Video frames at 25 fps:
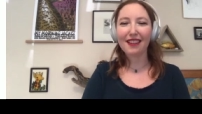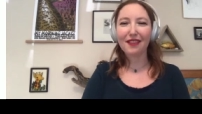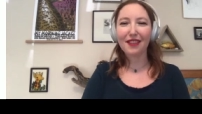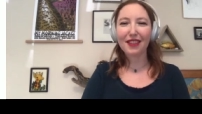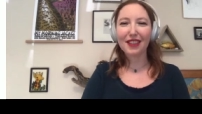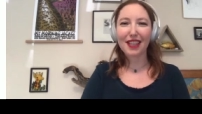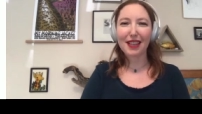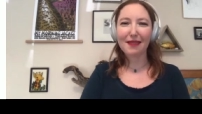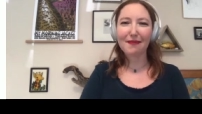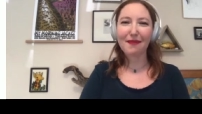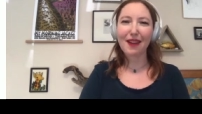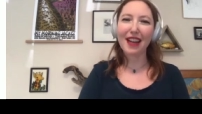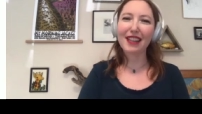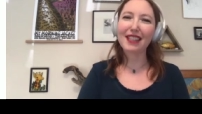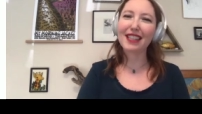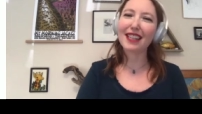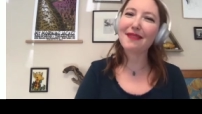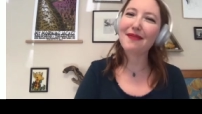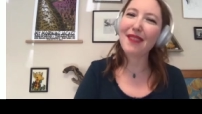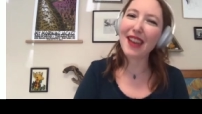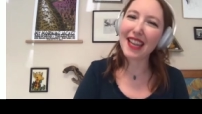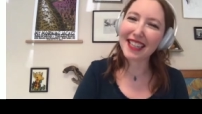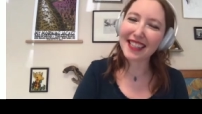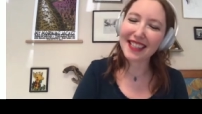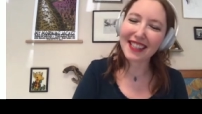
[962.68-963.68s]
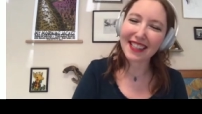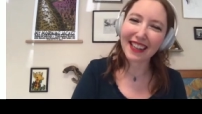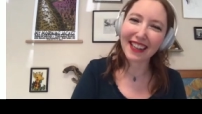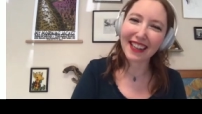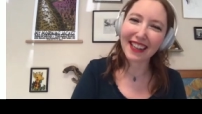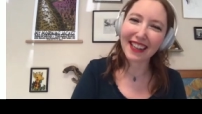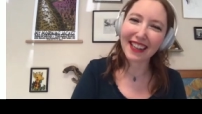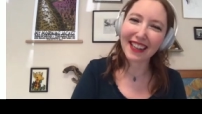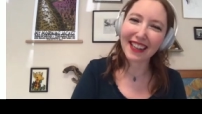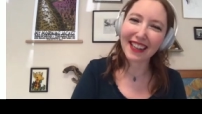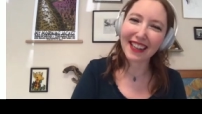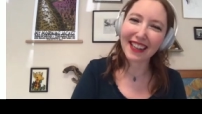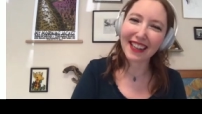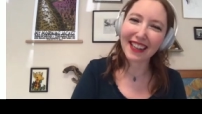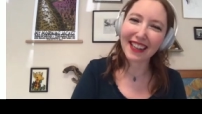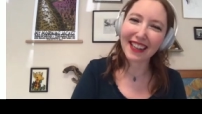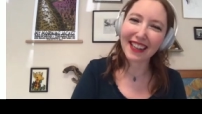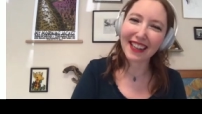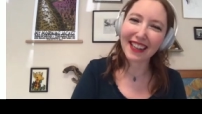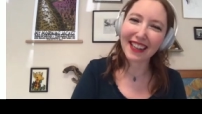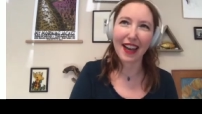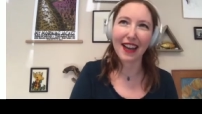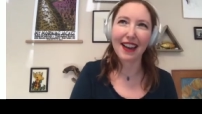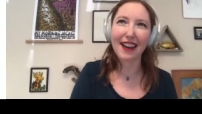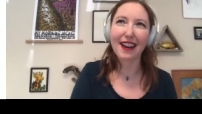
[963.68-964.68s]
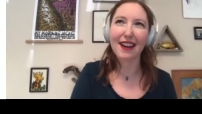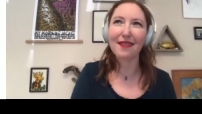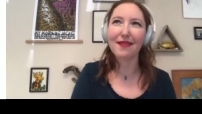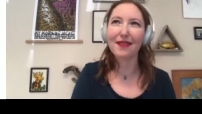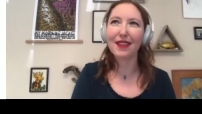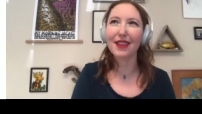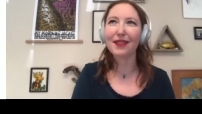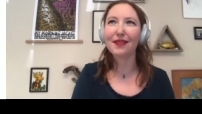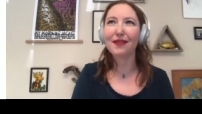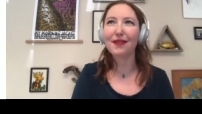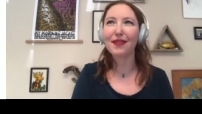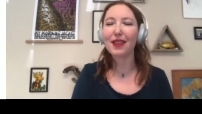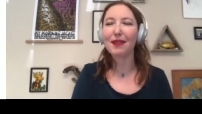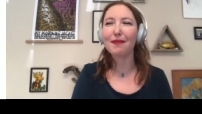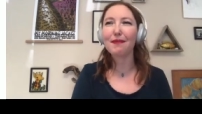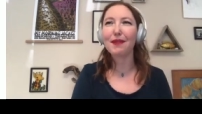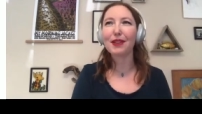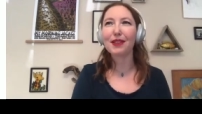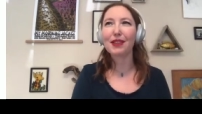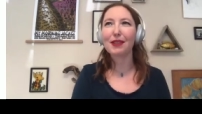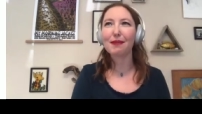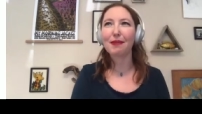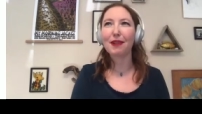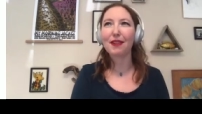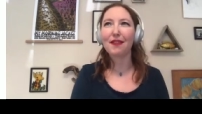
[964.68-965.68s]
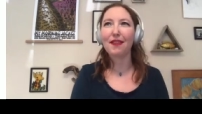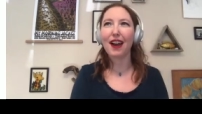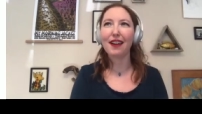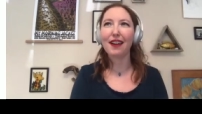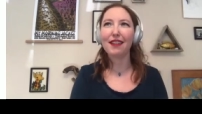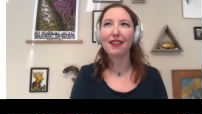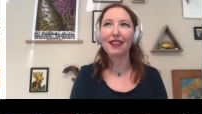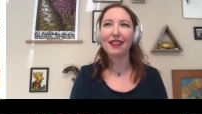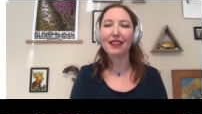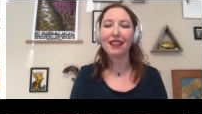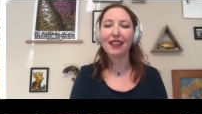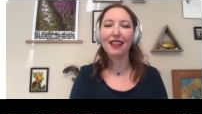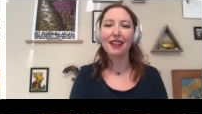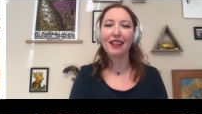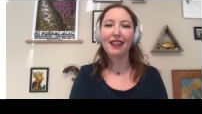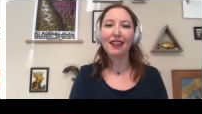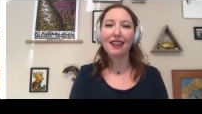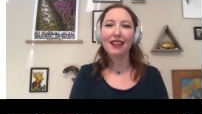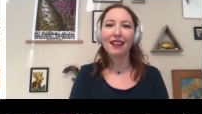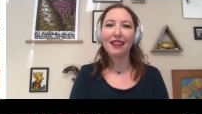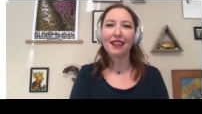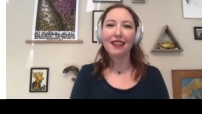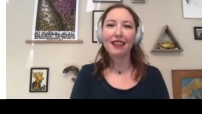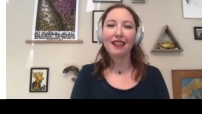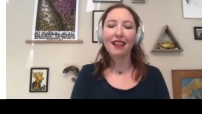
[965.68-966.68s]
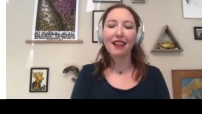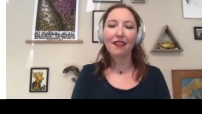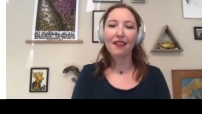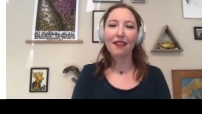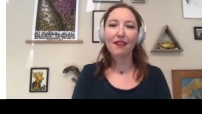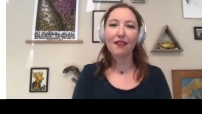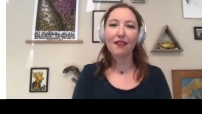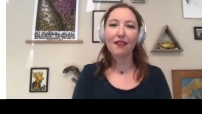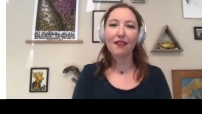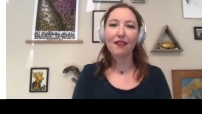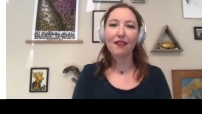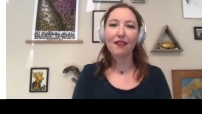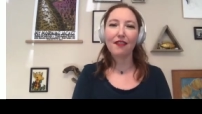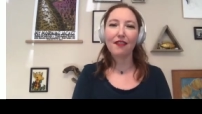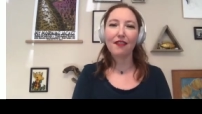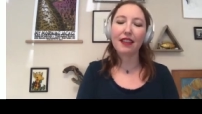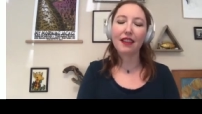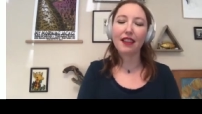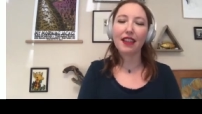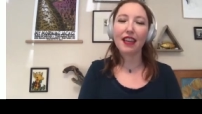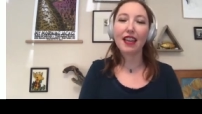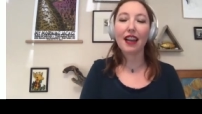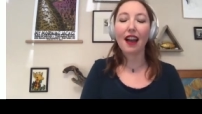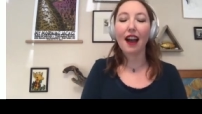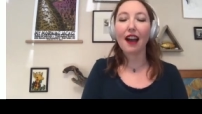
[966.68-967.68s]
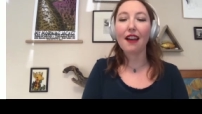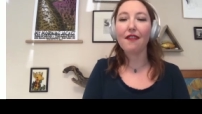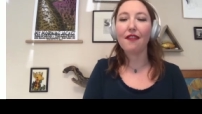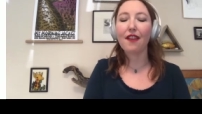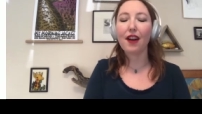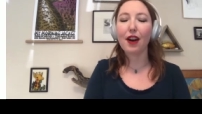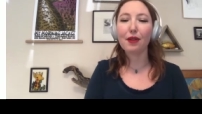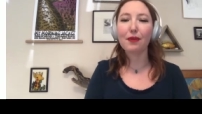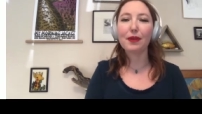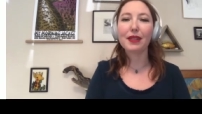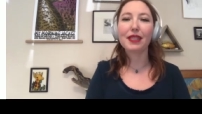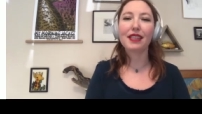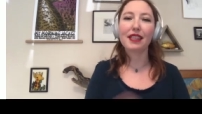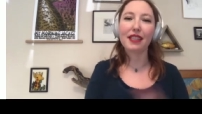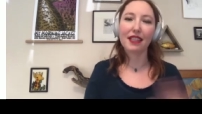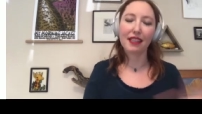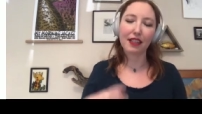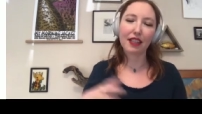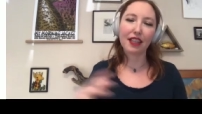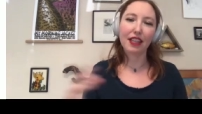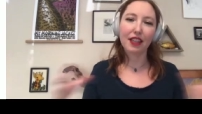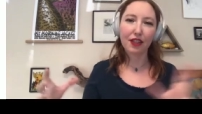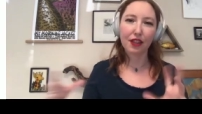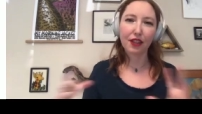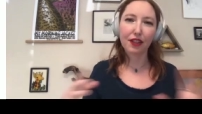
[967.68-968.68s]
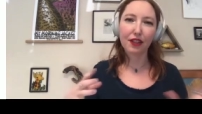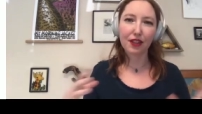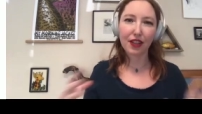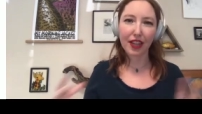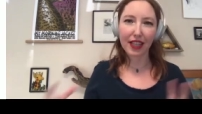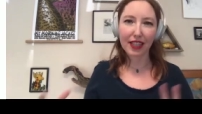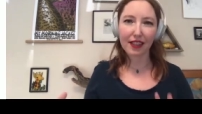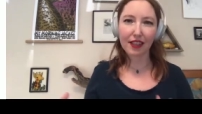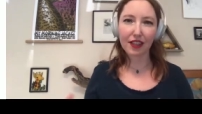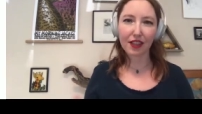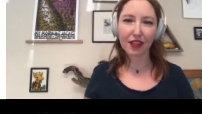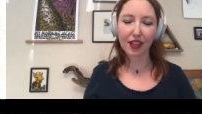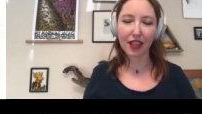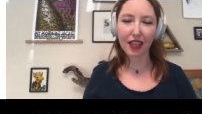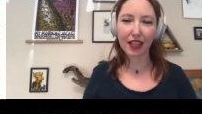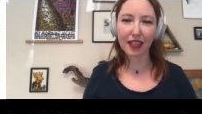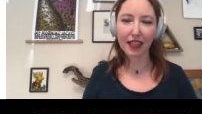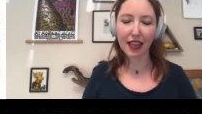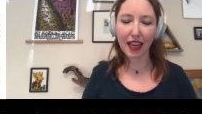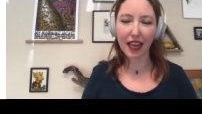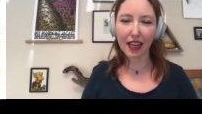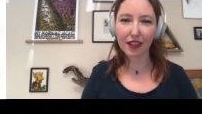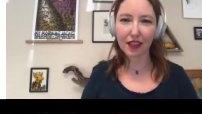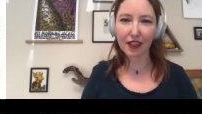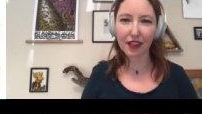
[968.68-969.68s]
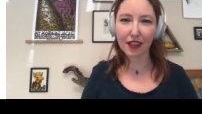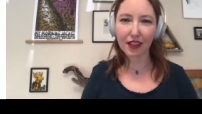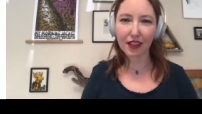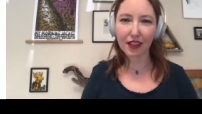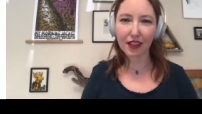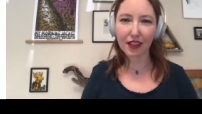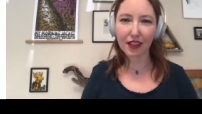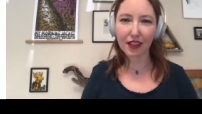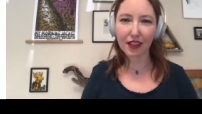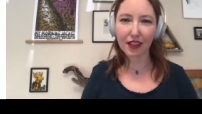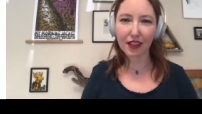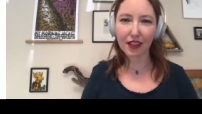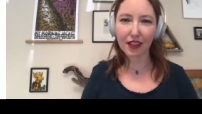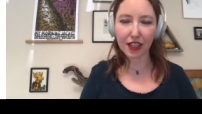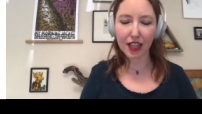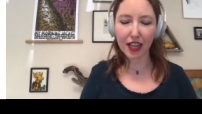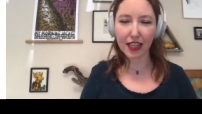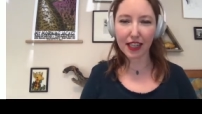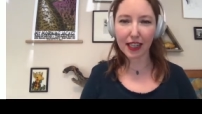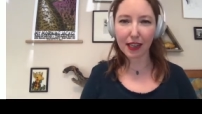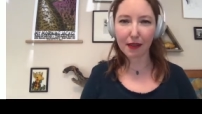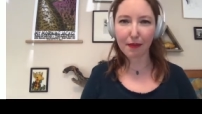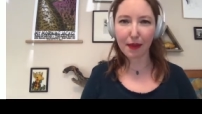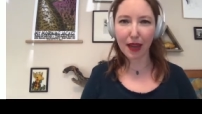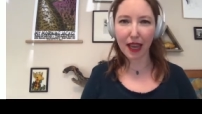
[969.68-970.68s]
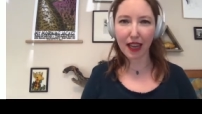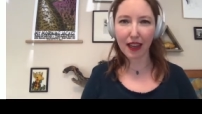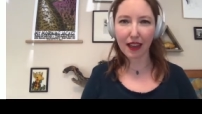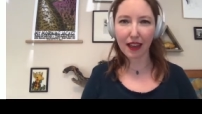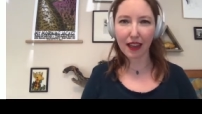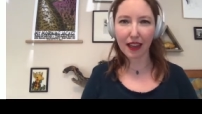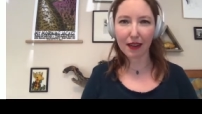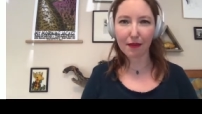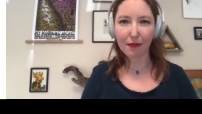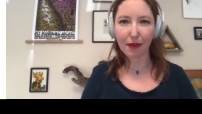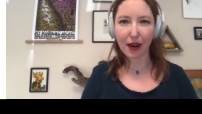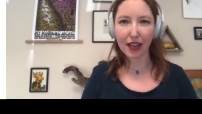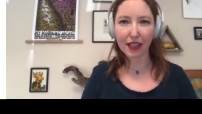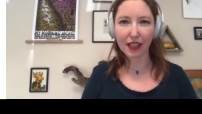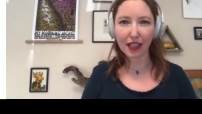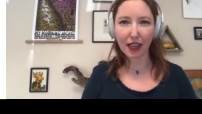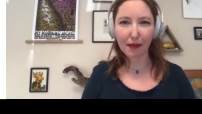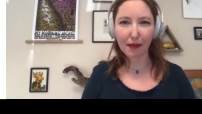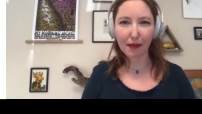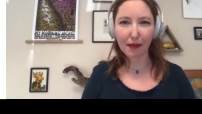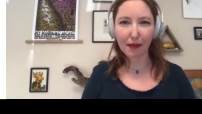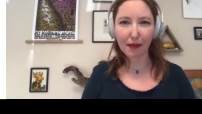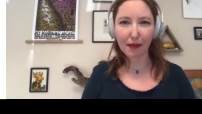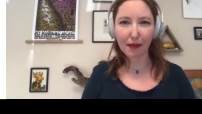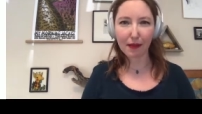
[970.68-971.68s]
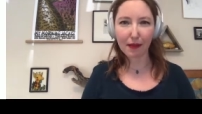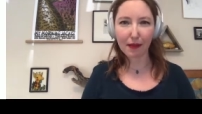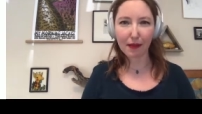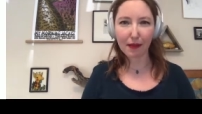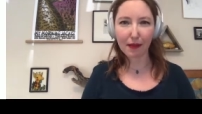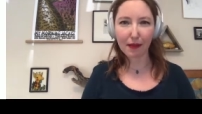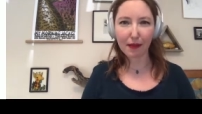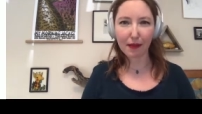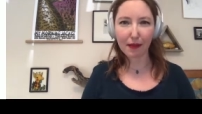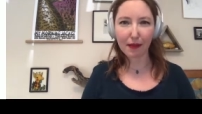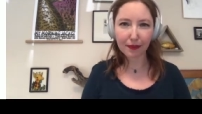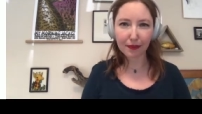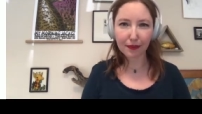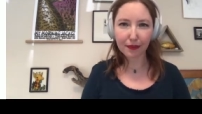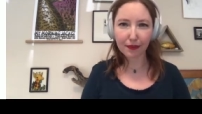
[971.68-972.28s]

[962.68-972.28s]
a full-time project manager anymore, but the most profound thing I felt was this initial transition into agency life, which I did make in project management.